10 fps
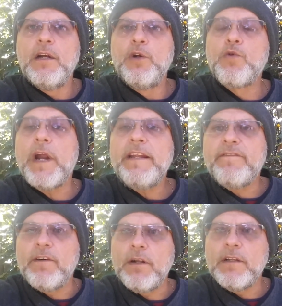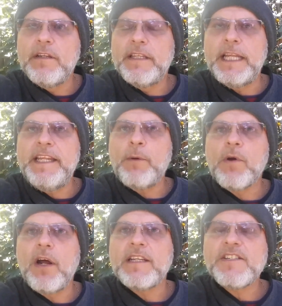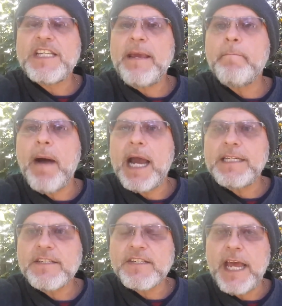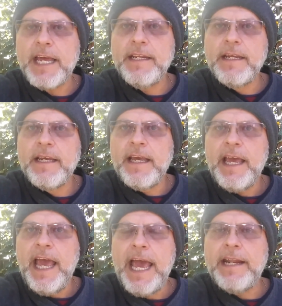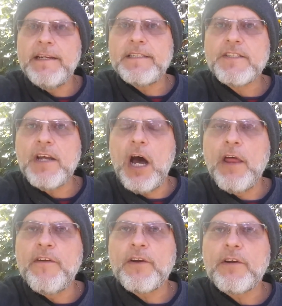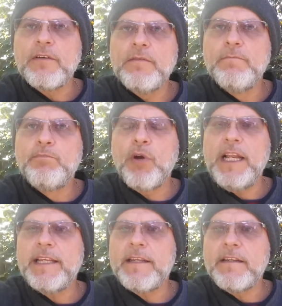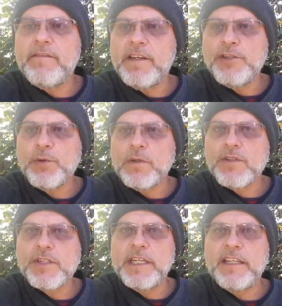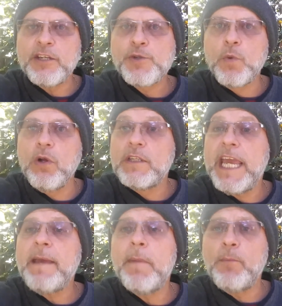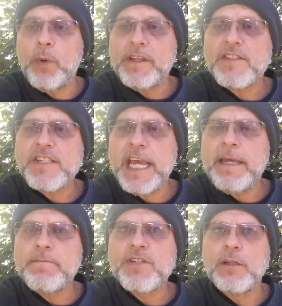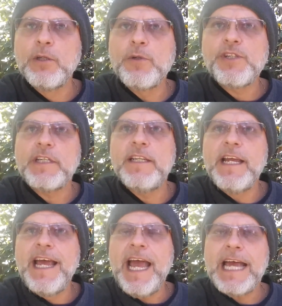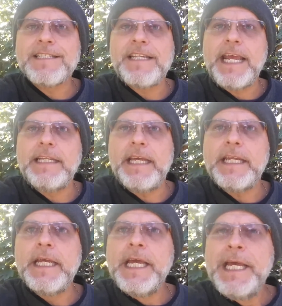grateful that they were on the same mindset as other brilliant individuals in this world came up with the same solution as they did.